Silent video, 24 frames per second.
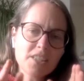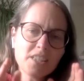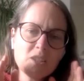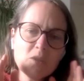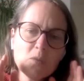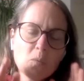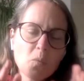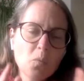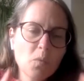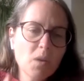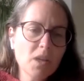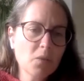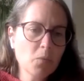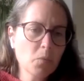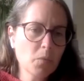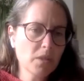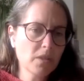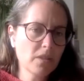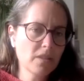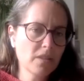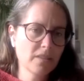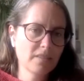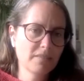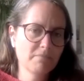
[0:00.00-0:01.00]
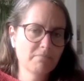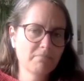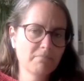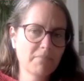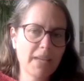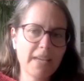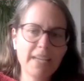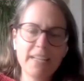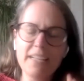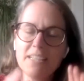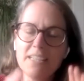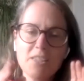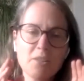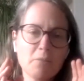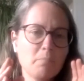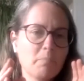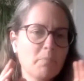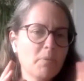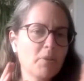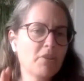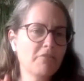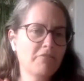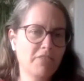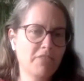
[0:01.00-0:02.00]
one word, and it's a
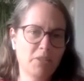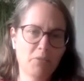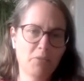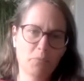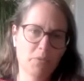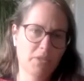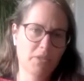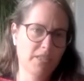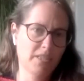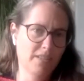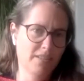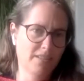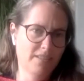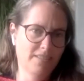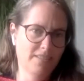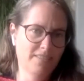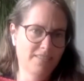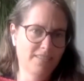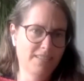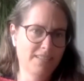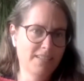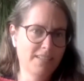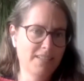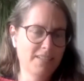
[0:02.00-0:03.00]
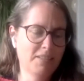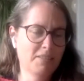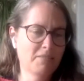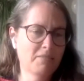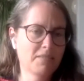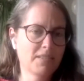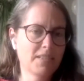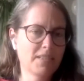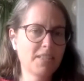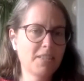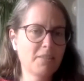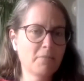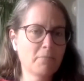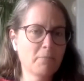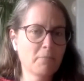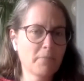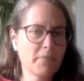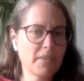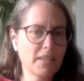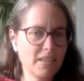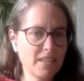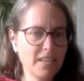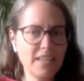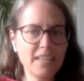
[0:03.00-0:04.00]
perfect word, right?
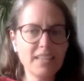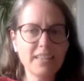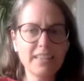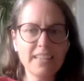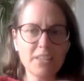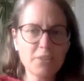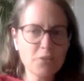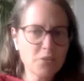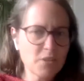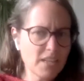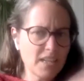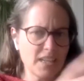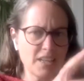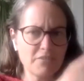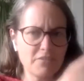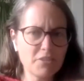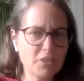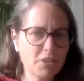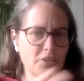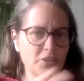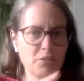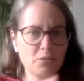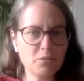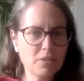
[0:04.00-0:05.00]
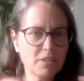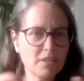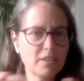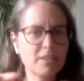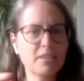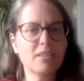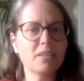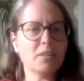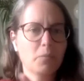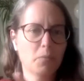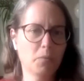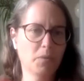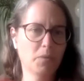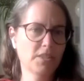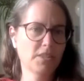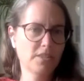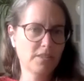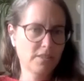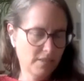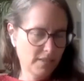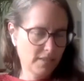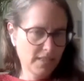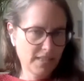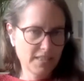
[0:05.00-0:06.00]
In English, you have to use a lot of words
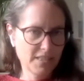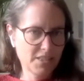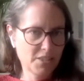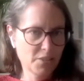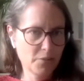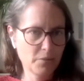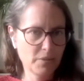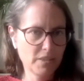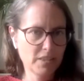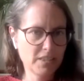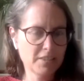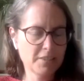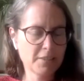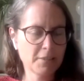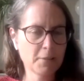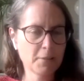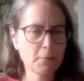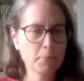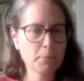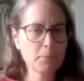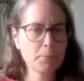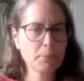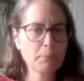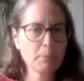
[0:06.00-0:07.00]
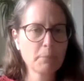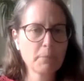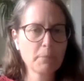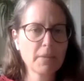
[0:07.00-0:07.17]
to get to it. Mm.